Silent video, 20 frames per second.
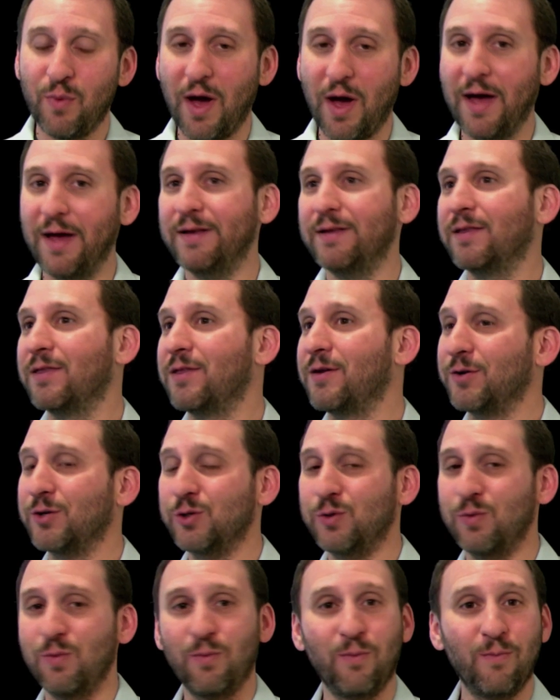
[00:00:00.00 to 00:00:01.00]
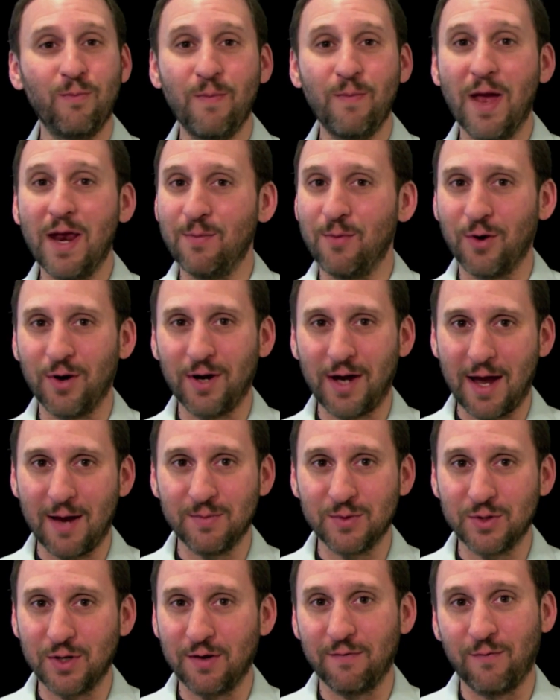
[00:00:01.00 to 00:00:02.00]
but there's many more
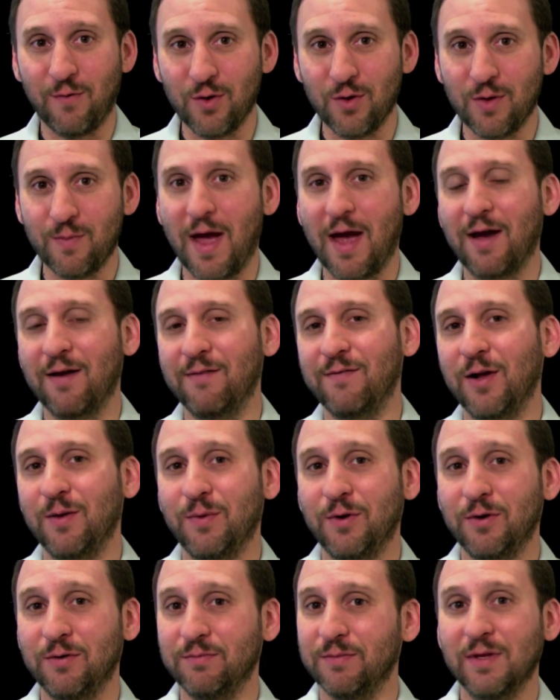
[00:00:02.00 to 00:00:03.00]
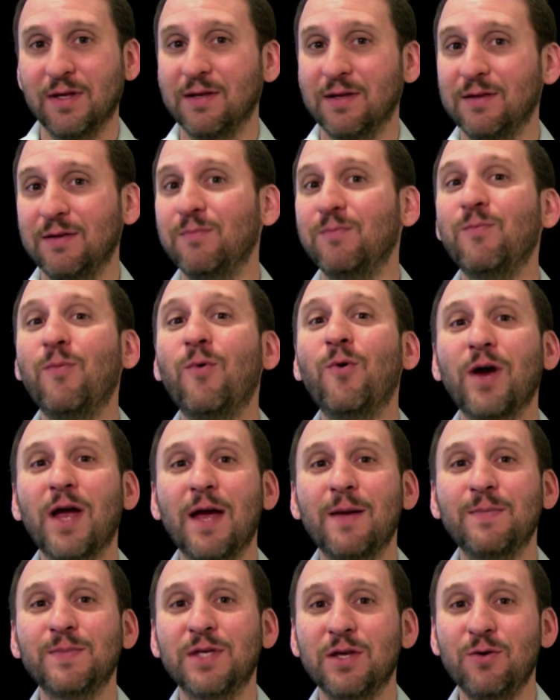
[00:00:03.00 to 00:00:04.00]
games for the Mac available, more
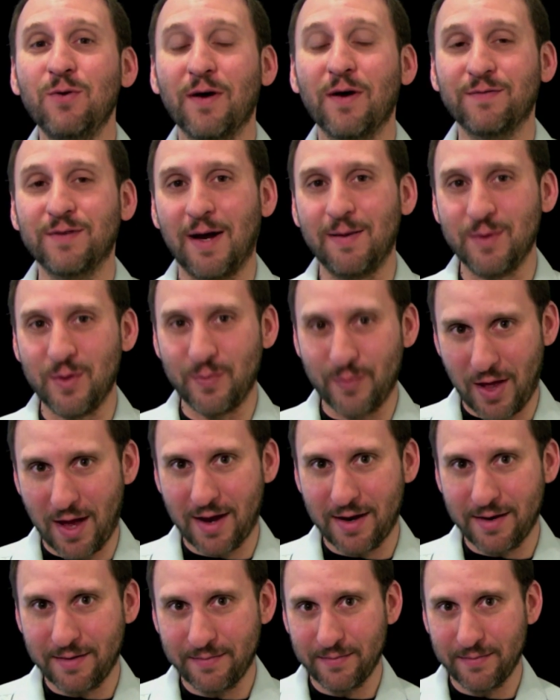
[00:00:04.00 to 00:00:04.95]
games than you have time to play.